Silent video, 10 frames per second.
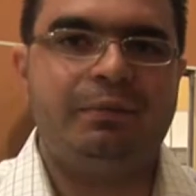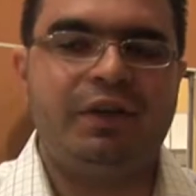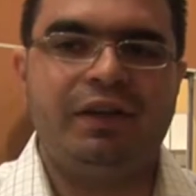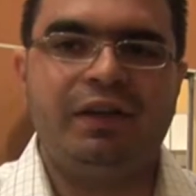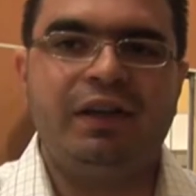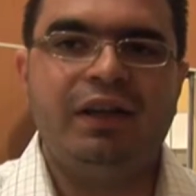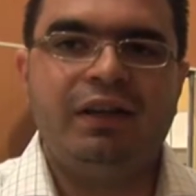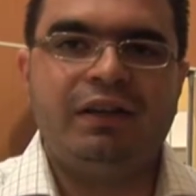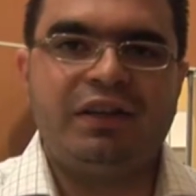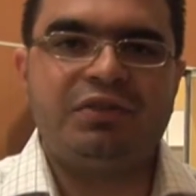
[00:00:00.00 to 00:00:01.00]
my
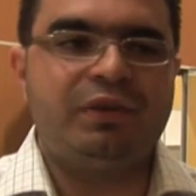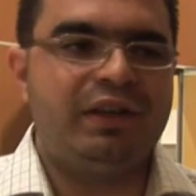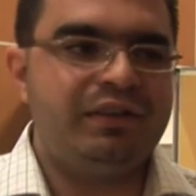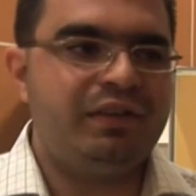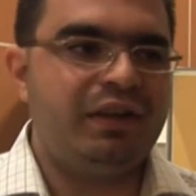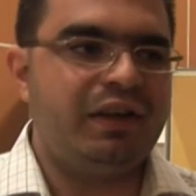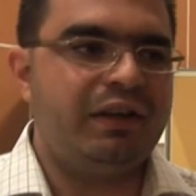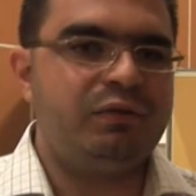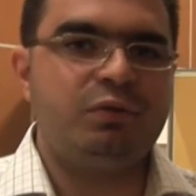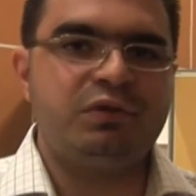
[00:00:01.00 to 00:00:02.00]
nationality, I
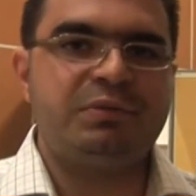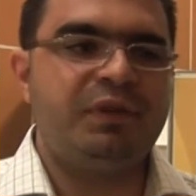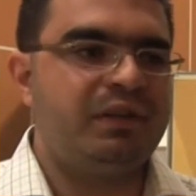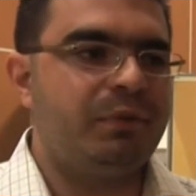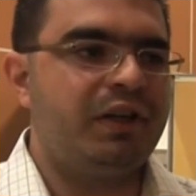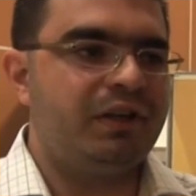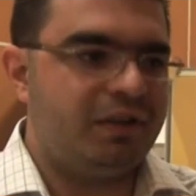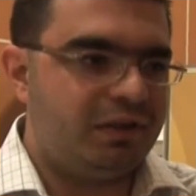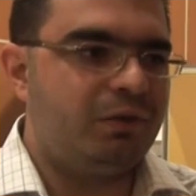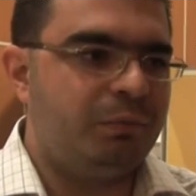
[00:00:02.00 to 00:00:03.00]
have to speak my,
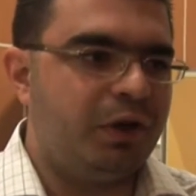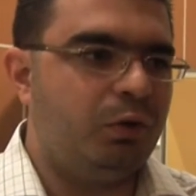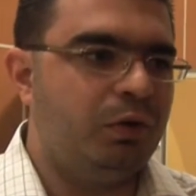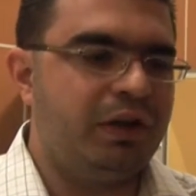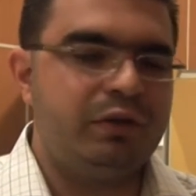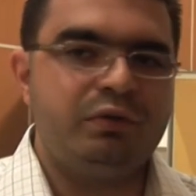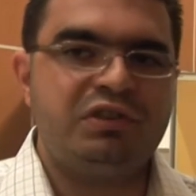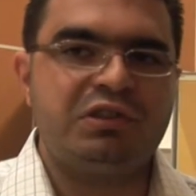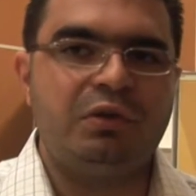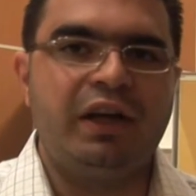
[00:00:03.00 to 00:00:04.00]
my own language,
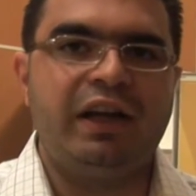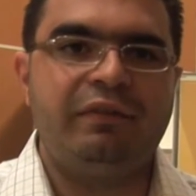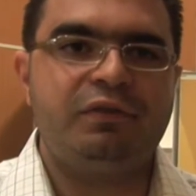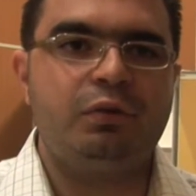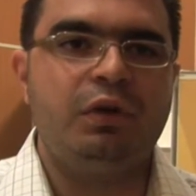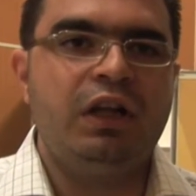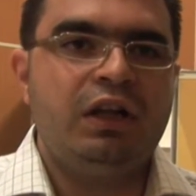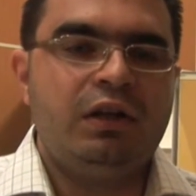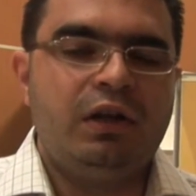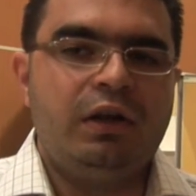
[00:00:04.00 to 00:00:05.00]
so I have to,
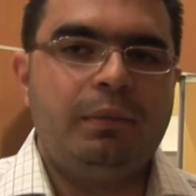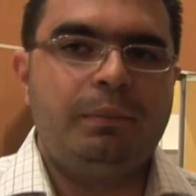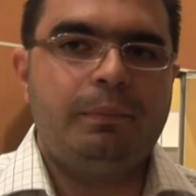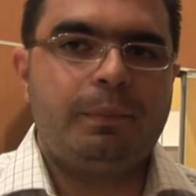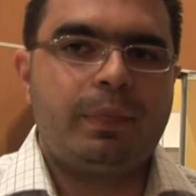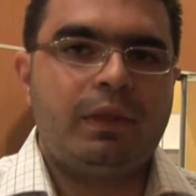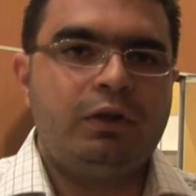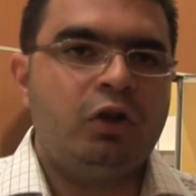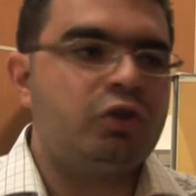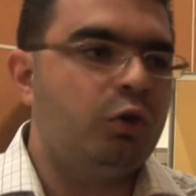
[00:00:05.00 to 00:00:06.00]
um,
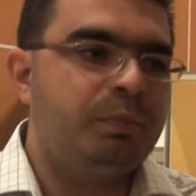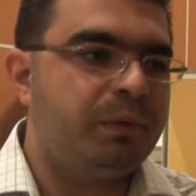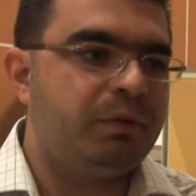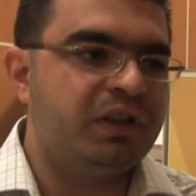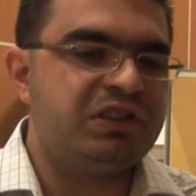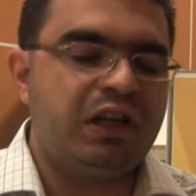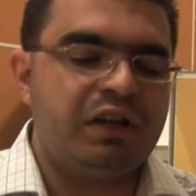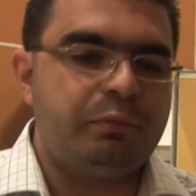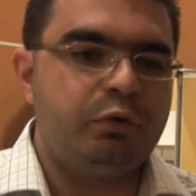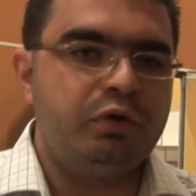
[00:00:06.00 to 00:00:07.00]
not all people in the
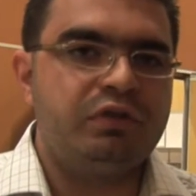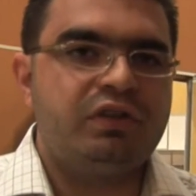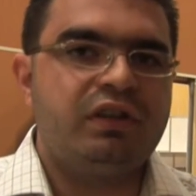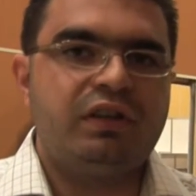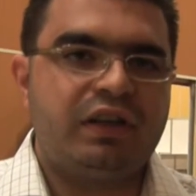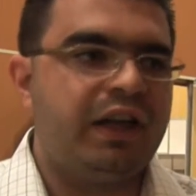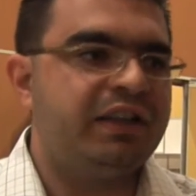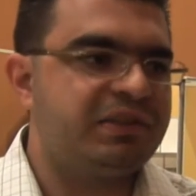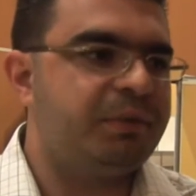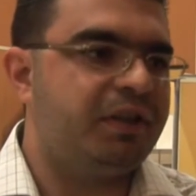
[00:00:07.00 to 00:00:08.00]
Arab world
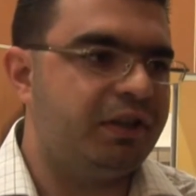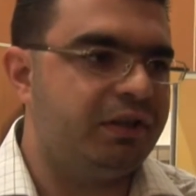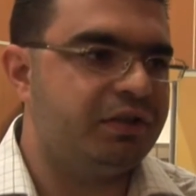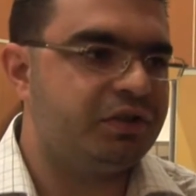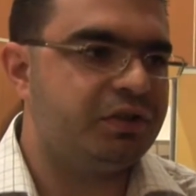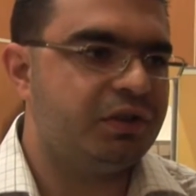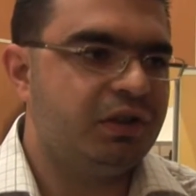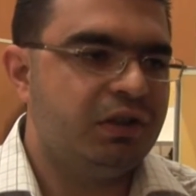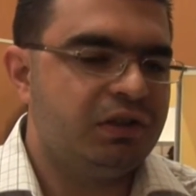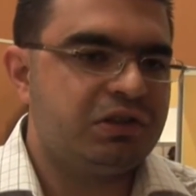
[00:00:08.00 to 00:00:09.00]
can speak English.
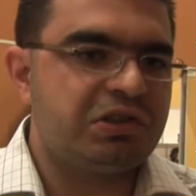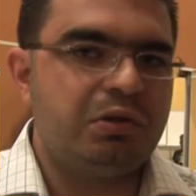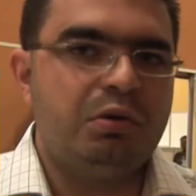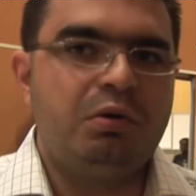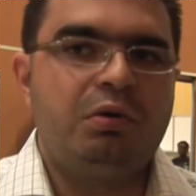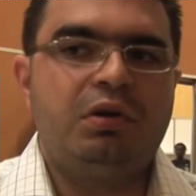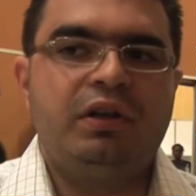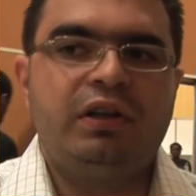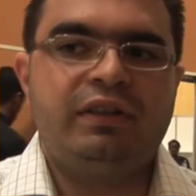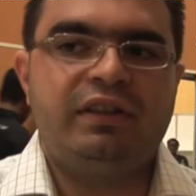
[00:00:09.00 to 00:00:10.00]
So
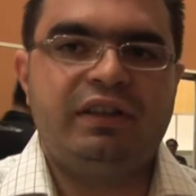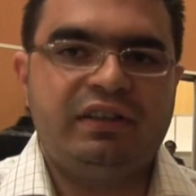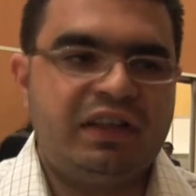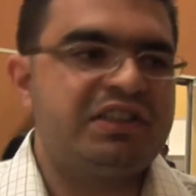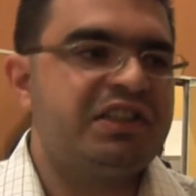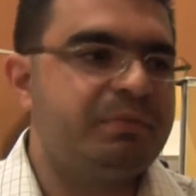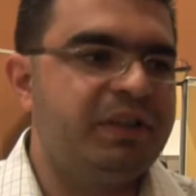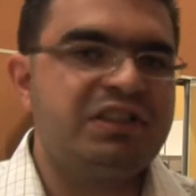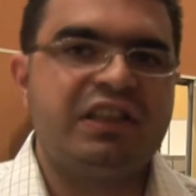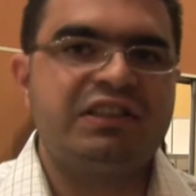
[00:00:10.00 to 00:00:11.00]
uh, does this
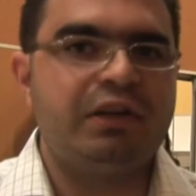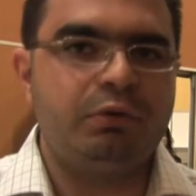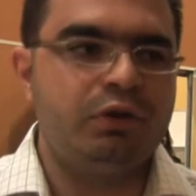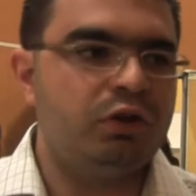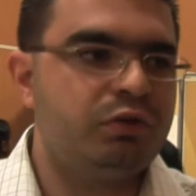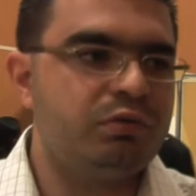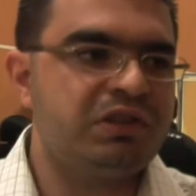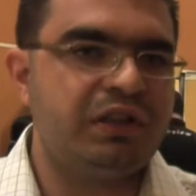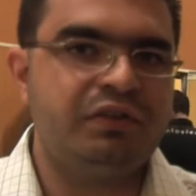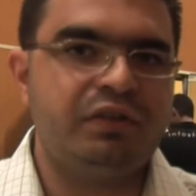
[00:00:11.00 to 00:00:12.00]
mean that they will not use
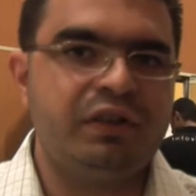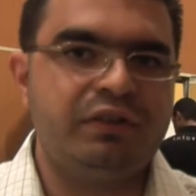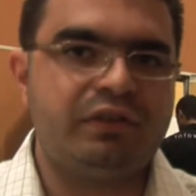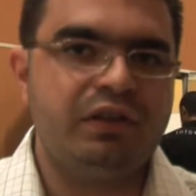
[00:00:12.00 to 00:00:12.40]
the internet?